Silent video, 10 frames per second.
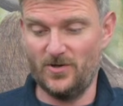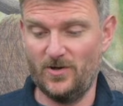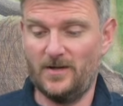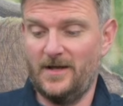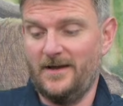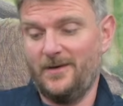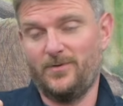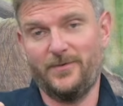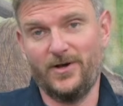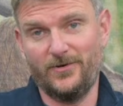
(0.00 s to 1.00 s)
all. You've
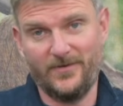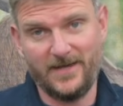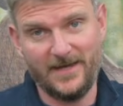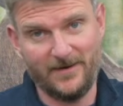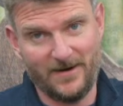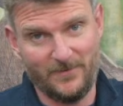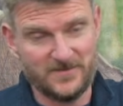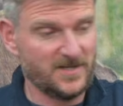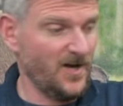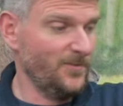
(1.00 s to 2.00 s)
probably got another kilogram of
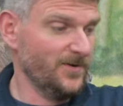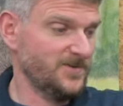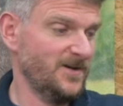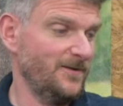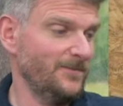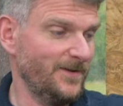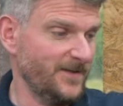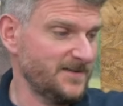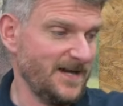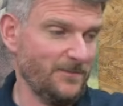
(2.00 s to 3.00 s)
scope on top, and by
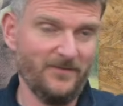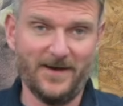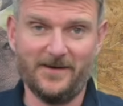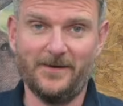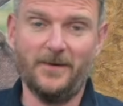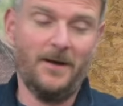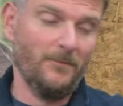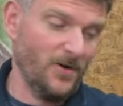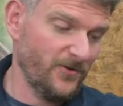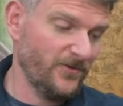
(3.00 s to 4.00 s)
the time you've added a
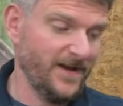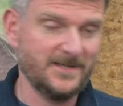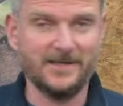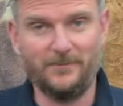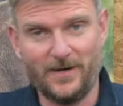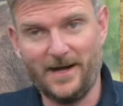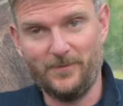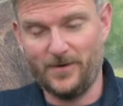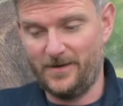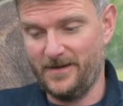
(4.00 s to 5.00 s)
moderator,
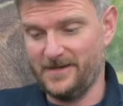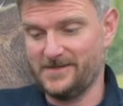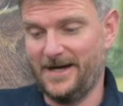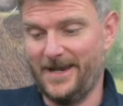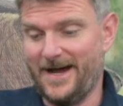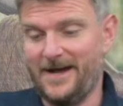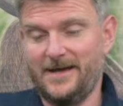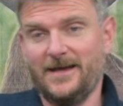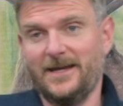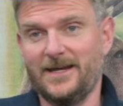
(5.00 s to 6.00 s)
bipod, things like that,
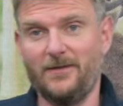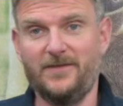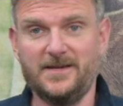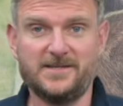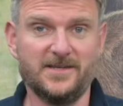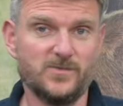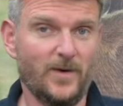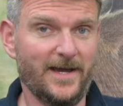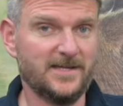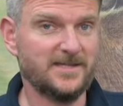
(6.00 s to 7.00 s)
you know, this thing's
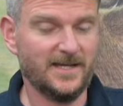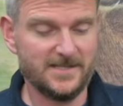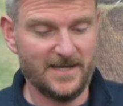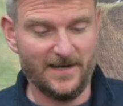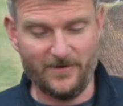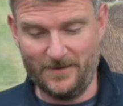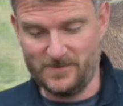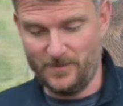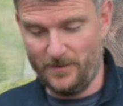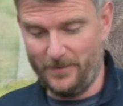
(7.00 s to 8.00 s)
weighing 6
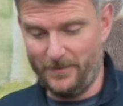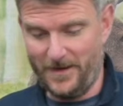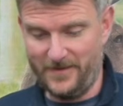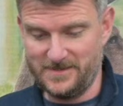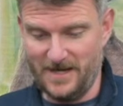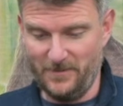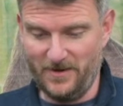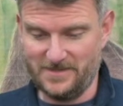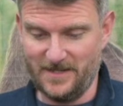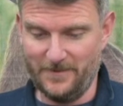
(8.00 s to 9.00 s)
kilograms probably by the time you're
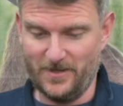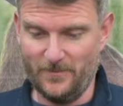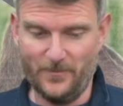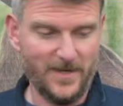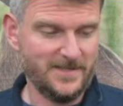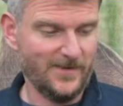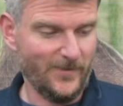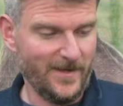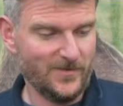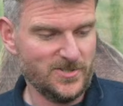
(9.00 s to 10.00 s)
actually going to be competing
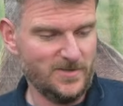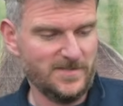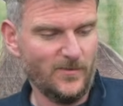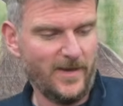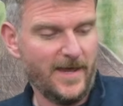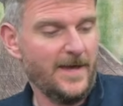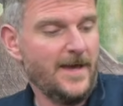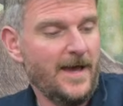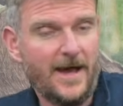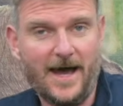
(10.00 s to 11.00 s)
with it or shooting with it.
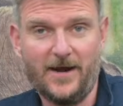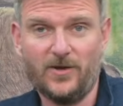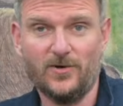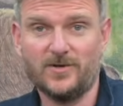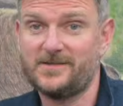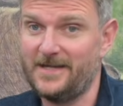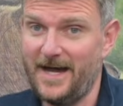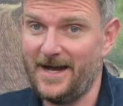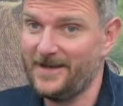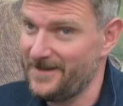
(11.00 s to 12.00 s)
And of course
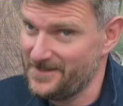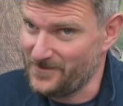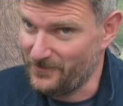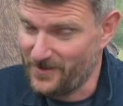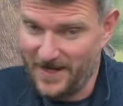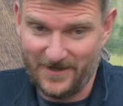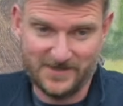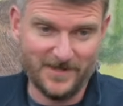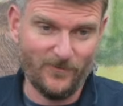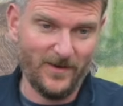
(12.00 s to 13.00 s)
that is
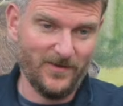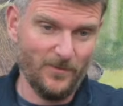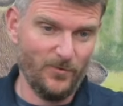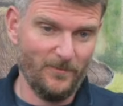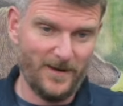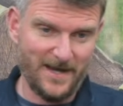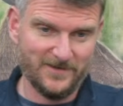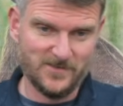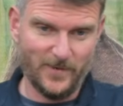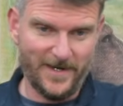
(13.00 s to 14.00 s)
regardless of whether you put
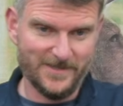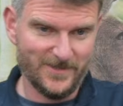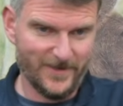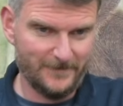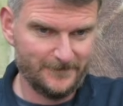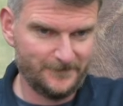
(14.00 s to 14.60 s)
balance weights on it.